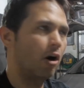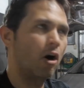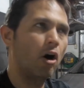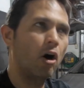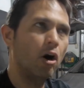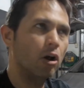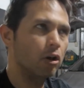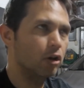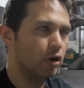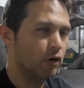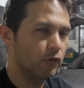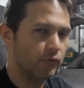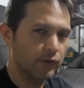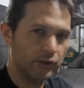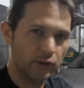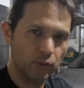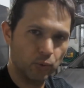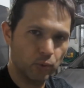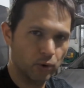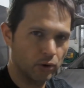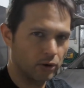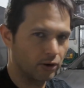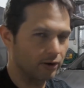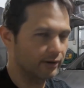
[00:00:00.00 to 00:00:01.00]
all over
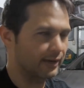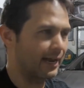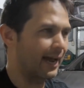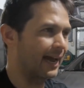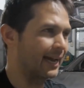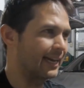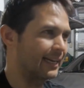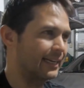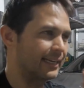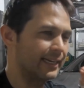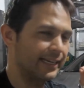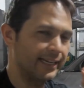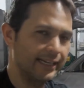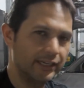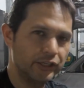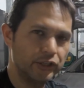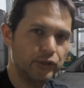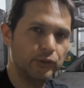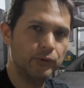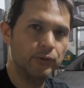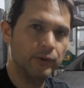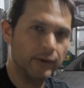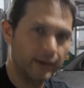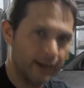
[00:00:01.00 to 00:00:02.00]
the world. I
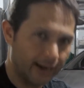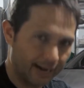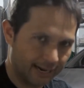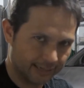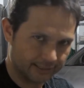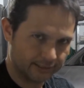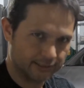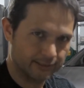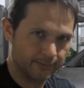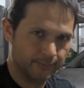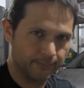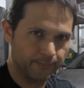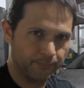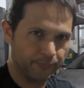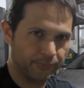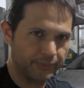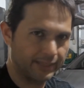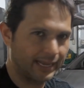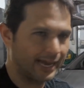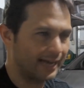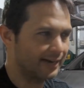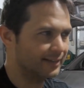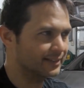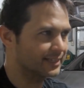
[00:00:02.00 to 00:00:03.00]
kid you not.
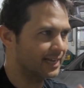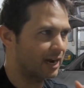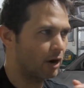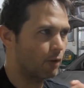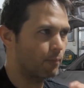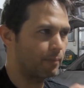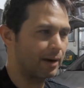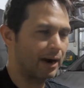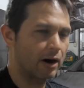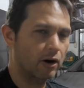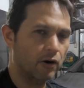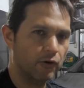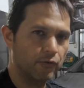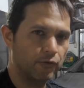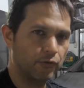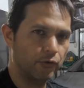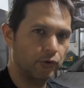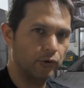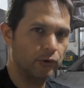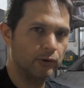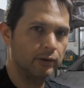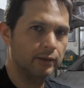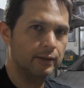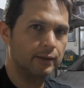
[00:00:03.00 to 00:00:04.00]
That is how
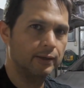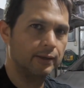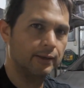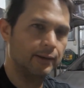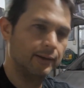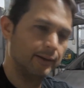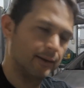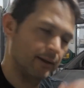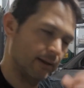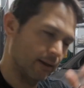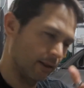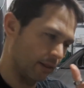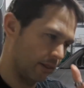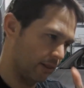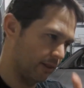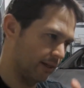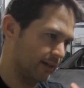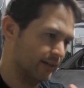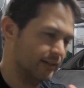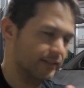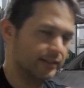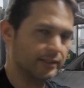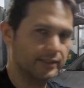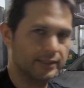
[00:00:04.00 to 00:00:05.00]
powerful
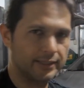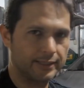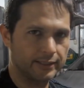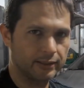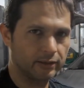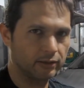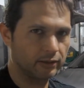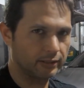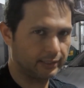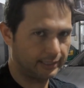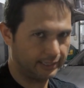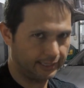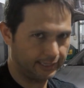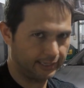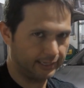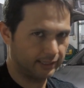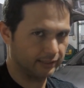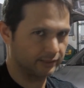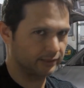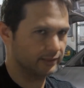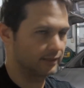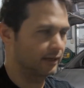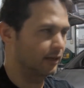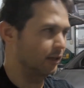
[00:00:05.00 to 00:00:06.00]
this skill
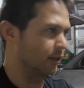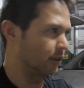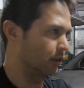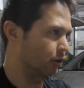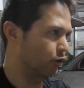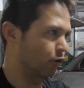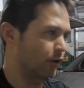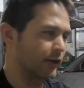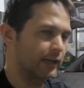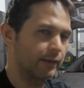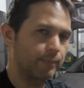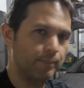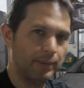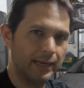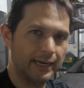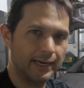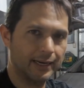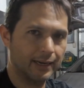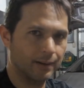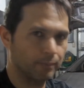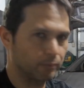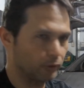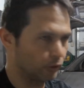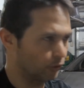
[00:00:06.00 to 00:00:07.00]
is. Learning
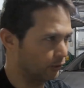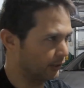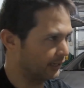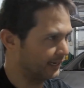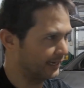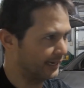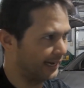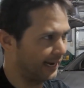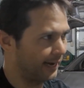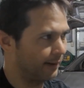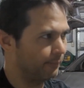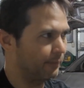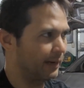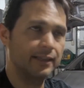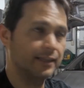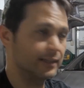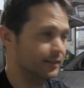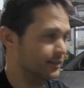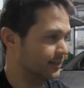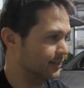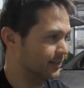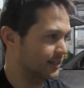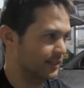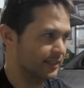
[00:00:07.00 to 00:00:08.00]
pickup, learning game.
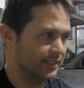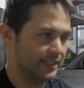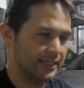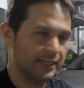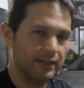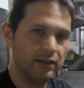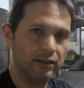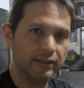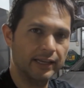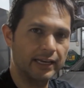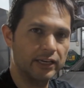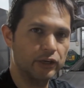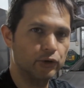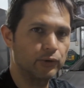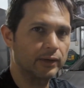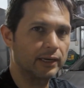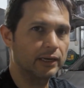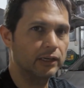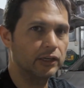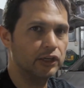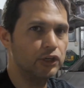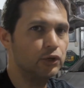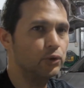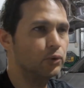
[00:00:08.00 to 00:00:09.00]
This is a skill that you
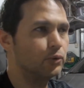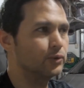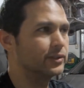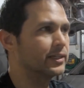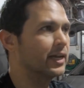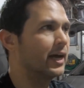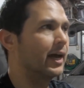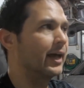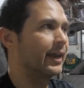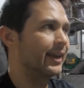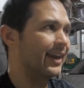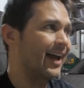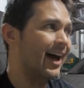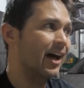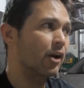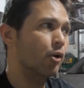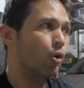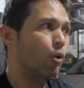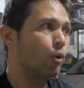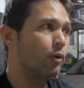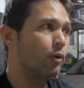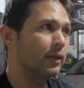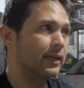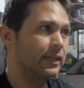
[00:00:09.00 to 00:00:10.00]
can use
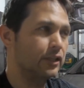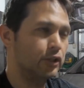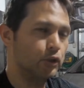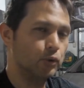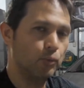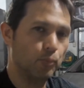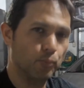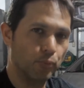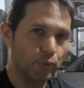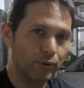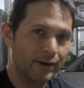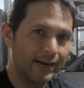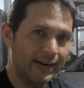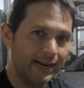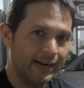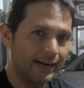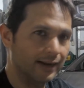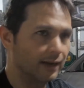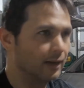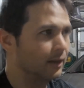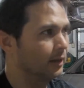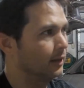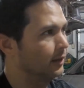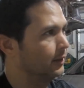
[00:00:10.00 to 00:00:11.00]
not only to
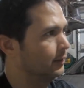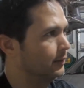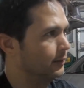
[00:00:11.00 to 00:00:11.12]
bring